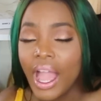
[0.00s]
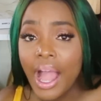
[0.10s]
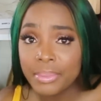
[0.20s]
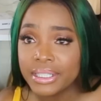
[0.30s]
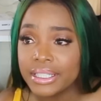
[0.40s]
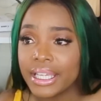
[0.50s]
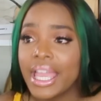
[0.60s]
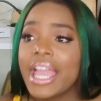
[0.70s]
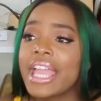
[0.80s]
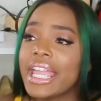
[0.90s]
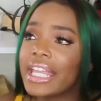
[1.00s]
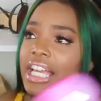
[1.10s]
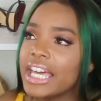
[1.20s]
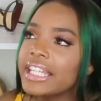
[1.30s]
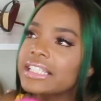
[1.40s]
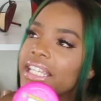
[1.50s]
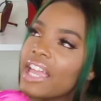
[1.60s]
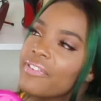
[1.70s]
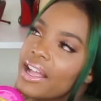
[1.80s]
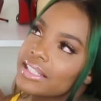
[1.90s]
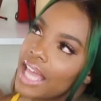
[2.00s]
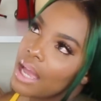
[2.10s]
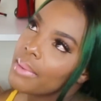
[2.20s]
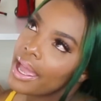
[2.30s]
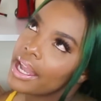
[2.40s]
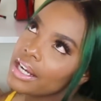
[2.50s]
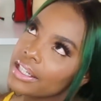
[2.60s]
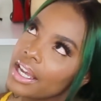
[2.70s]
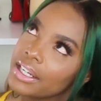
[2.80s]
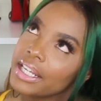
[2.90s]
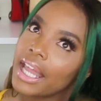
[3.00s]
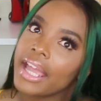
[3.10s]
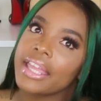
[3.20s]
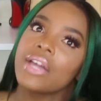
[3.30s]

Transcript: I'm good. And honestly, if I tie my hair down at night,